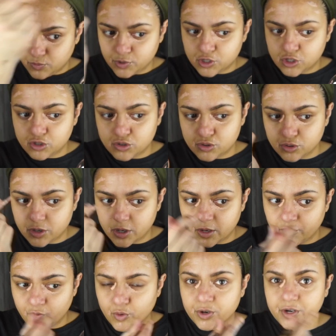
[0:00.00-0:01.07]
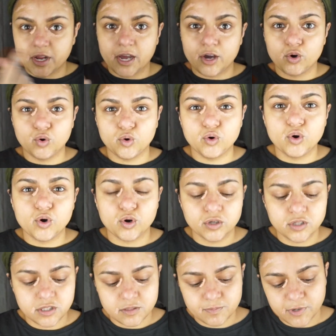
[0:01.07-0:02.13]
which you should avoid at all
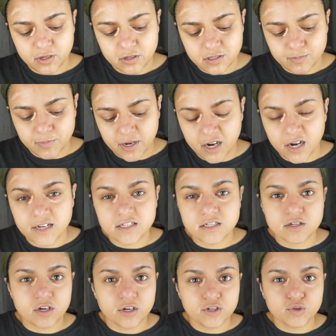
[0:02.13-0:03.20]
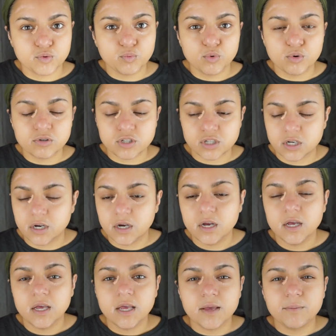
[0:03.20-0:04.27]
costs because my eyes started to water
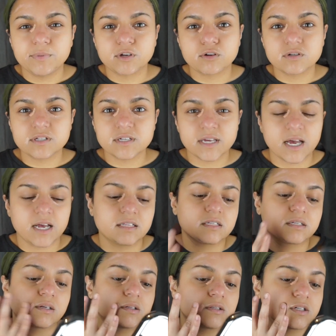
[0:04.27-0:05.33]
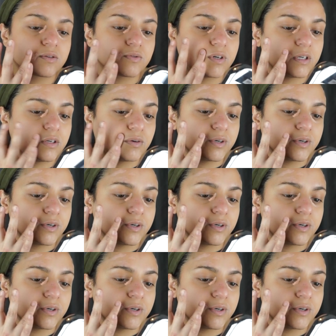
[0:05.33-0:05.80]
because it had sunscreen